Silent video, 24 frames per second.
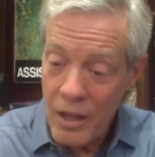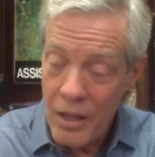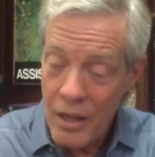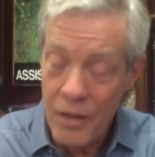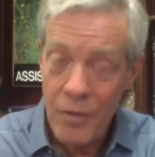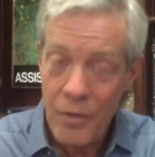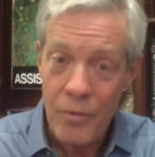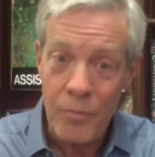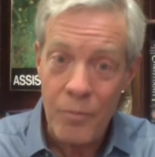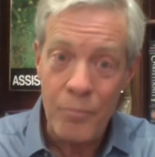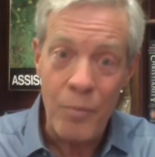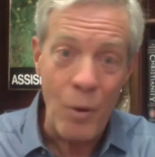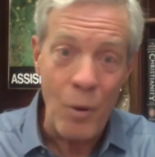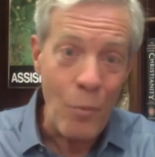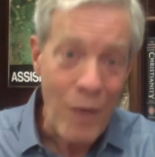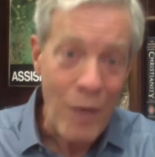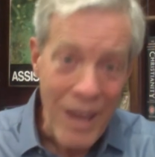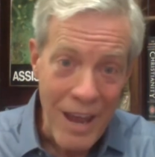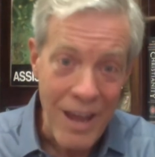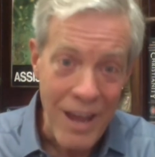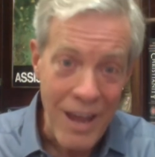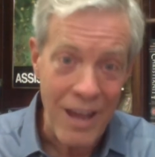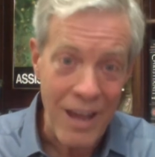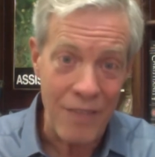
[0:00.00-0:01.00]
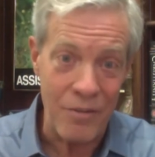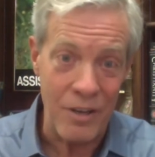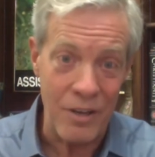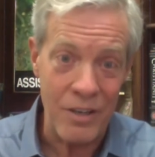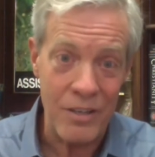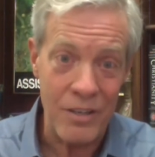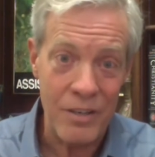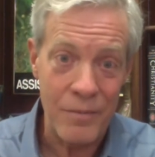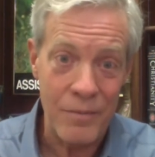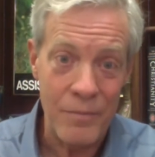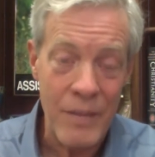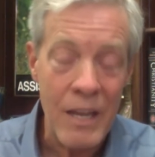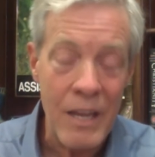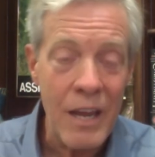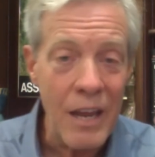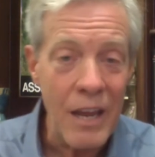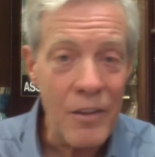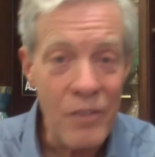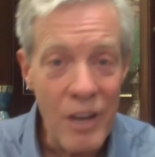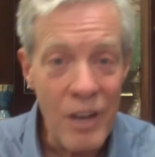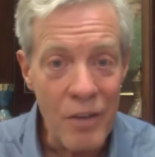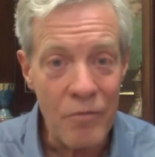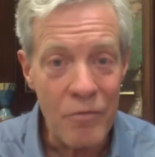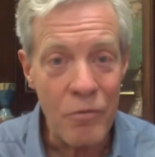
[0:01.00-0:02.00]
But we haven't. And
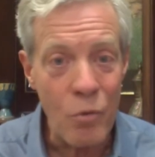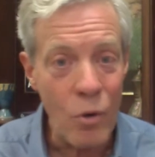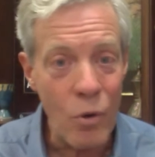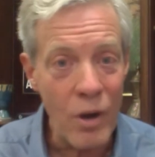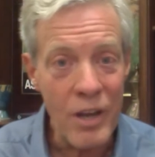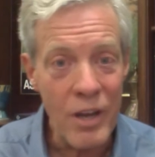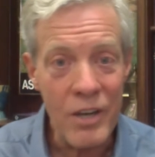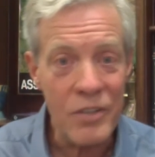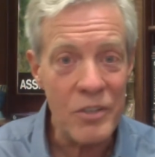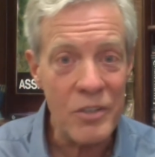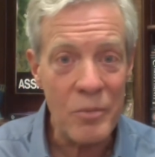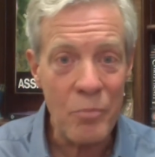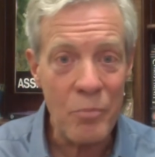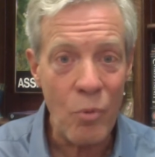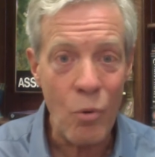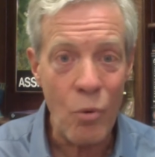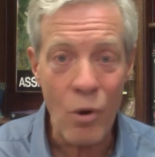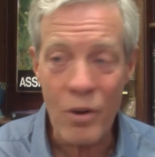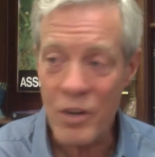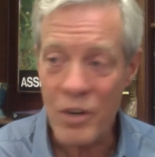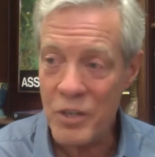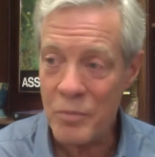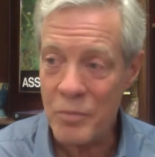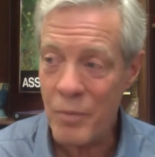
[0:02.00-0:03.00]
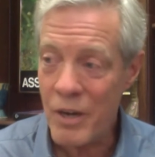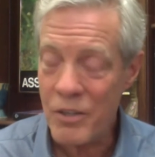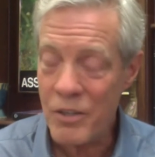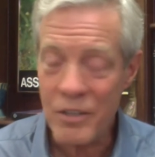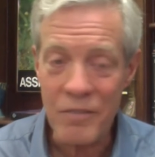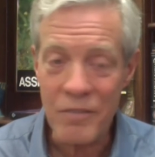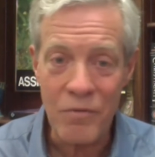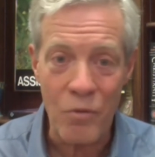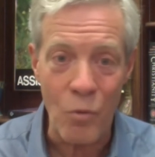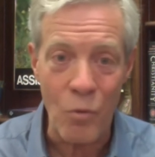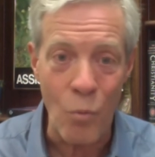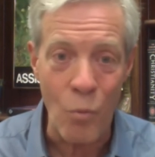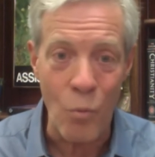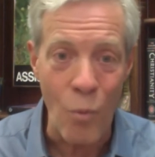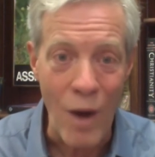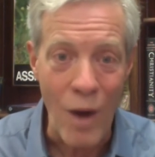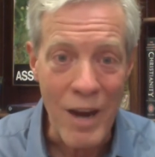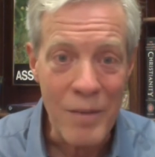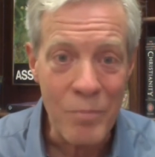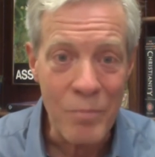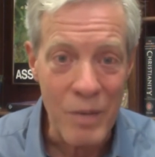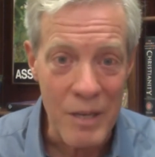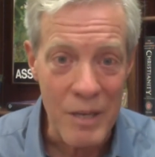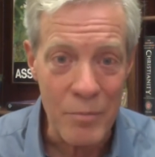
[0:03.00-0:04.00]
therefore, it is important, especially for white
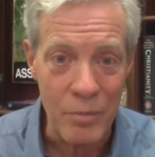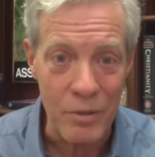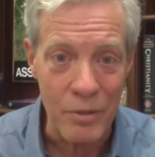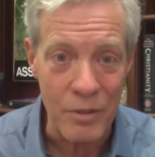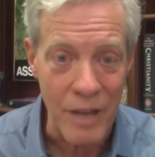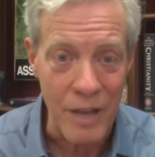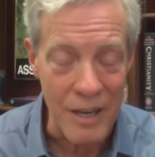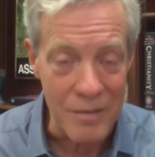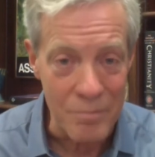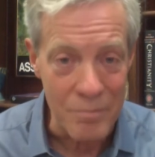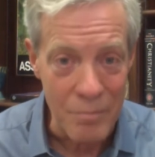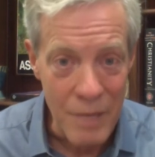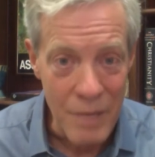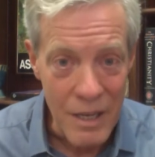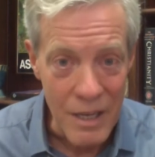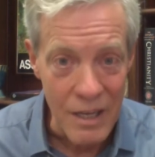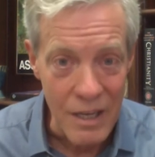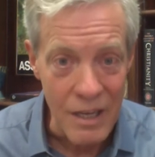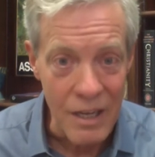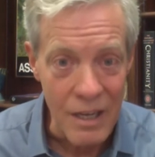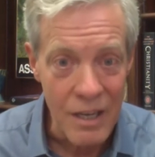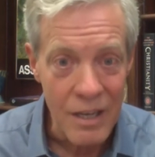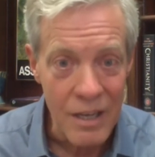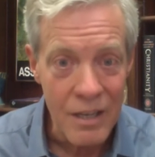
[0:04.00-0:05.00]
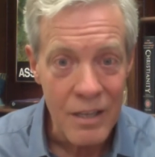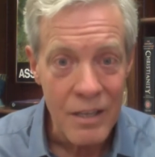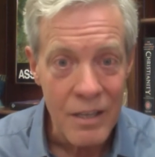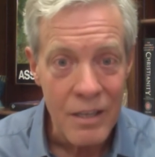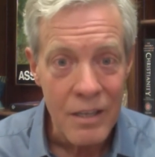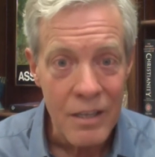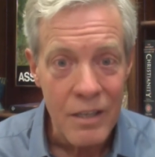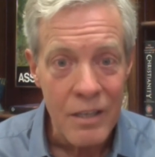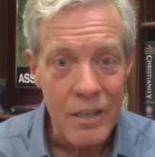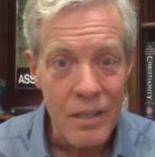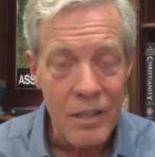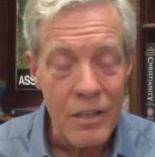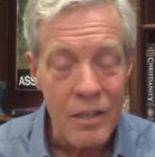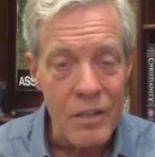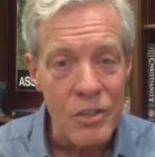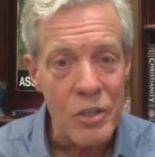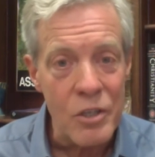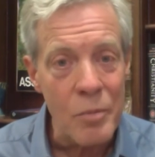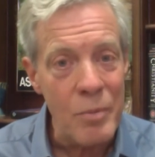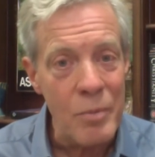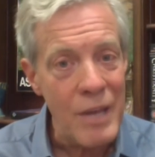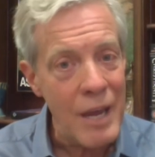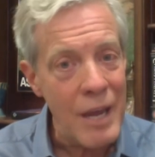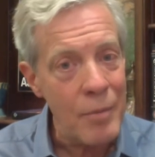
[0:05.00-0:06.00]
people like me, to
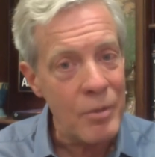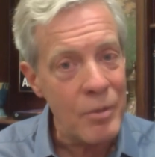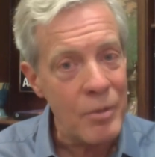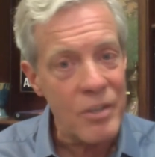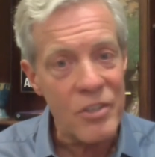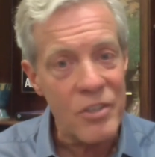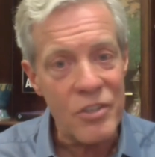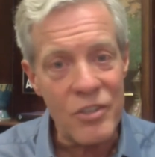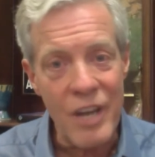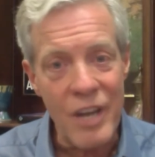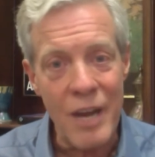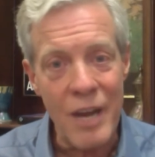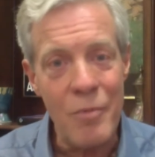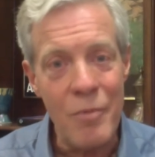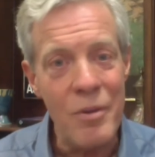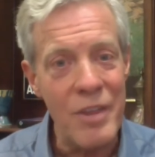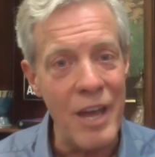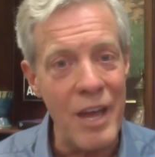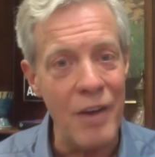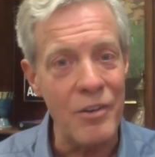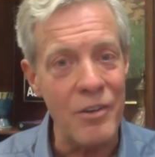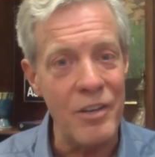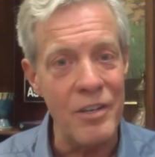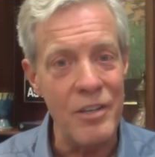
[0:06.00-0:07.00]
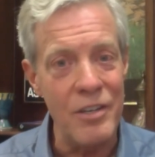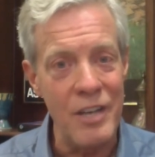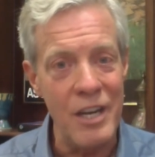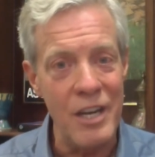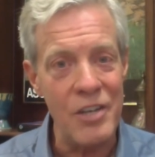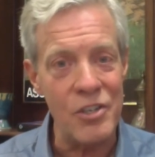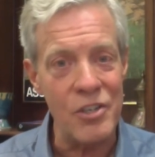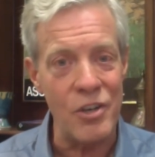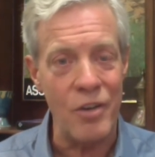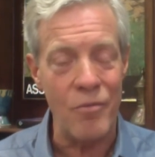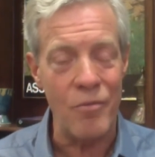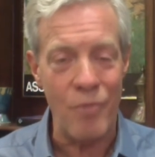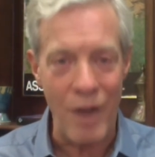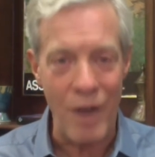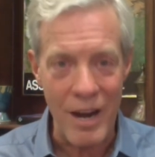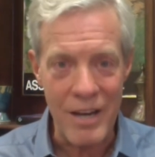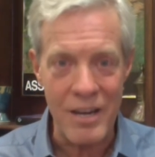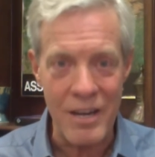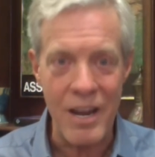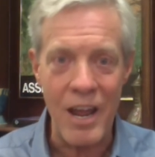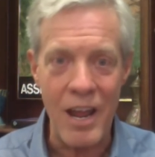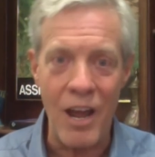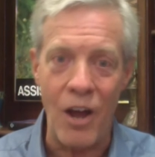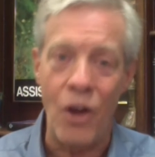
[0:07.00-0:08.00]
be able to say without condition right
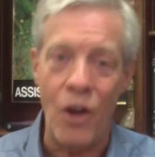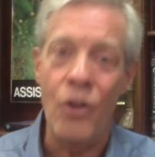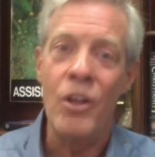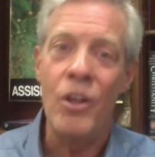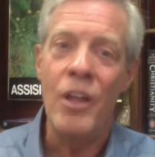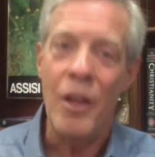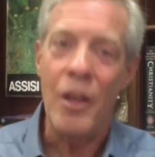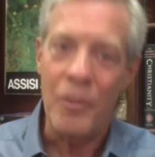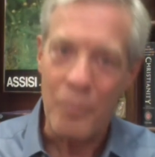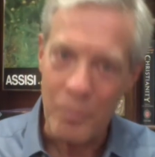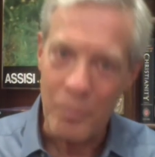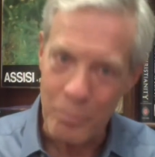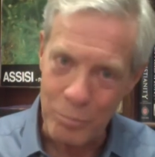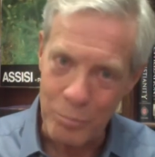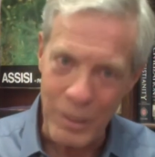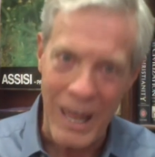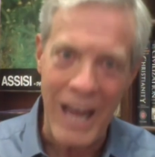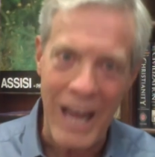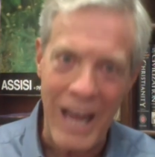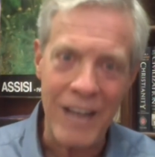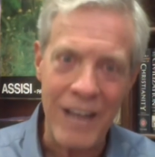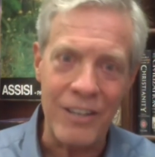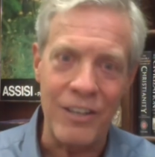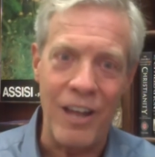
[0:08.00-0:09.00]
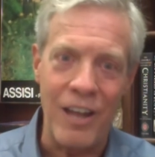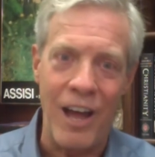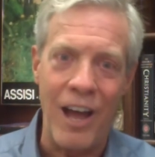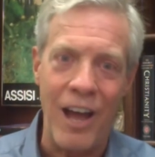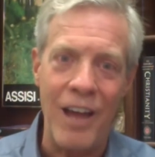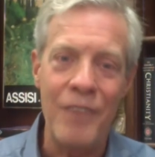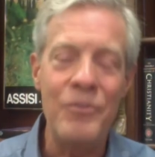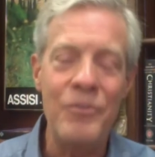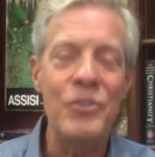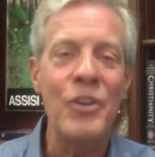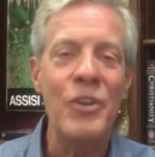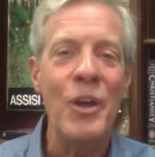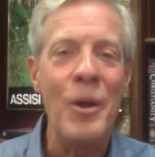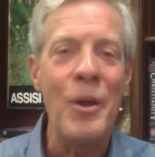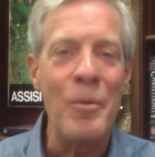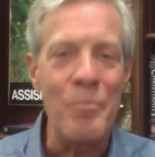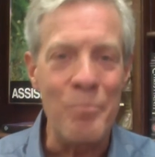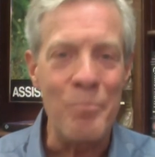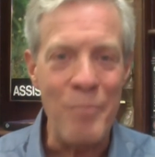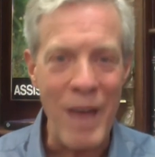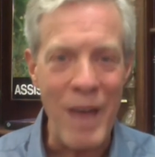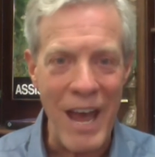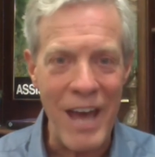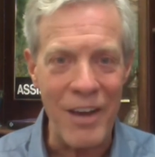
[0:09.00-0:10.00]
now, Black lives
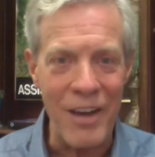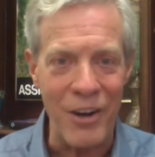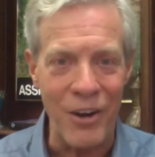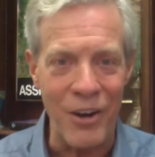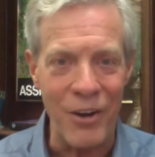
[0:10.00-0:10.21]
matter.